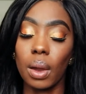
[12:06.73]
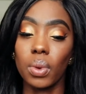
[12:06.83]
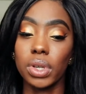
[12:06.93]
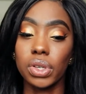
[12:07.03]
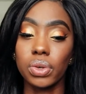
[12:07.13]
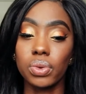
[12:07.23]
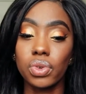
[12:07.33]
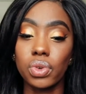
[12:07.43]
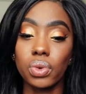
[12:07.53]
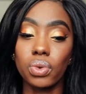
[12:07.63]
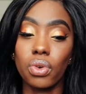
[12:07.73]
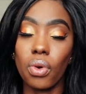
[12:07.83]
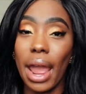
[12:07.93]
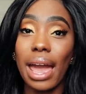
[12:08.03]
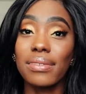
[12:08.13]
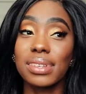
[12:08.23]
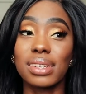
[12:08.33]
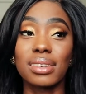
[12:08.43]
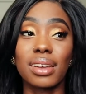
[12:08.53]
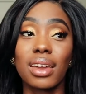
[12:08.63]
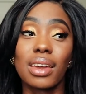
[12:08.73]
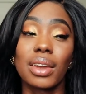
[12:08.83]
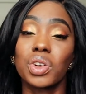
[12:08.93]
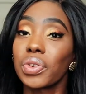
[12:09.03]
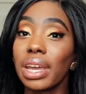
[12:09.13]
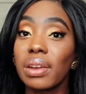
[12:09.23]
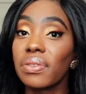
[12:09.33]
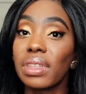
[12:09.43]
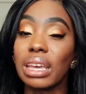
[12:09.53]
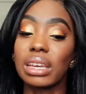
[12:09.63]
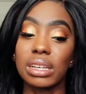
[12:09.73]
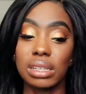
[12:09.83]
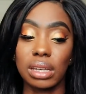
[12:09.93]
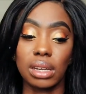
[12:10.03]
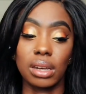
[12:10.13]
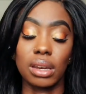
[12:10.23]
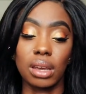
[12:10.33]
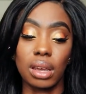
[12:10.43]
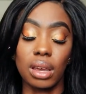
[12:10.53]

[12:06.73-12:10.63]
I want to do crafts and creative things and